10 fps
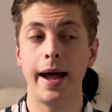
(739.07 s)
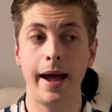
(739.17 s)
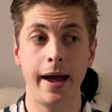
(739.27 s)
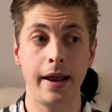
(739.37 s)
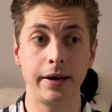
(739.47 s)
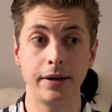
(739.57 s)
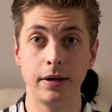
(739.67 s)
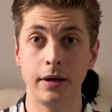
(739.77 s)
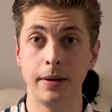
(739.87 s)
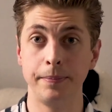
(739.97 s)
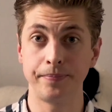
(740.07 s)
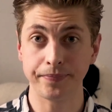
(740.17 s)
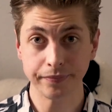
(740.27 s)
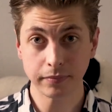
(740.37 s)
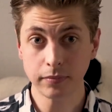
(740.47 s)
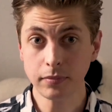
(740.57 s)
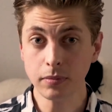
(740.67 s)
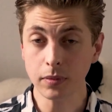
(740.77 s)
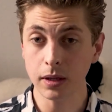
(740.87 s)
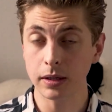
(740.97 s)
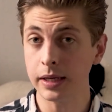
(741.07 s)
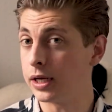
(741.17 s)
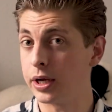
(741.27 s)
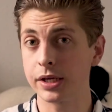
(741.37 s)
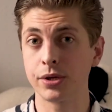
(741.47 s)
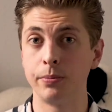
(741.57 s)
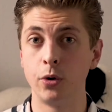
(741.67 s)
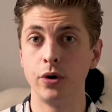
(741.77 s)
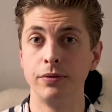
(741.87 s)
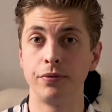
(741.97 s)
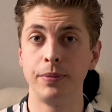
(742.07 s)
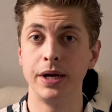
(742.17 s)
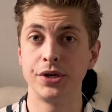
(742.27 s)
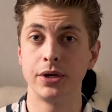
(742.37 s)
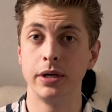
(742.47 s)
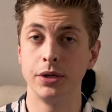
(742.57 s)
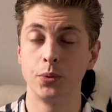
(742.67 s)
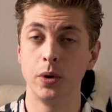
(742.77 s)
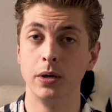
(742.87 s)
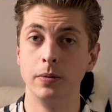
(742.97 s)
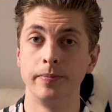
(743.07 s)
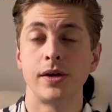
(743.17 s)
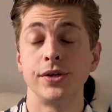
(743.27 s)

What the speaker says: and yeah, you get some more information as well.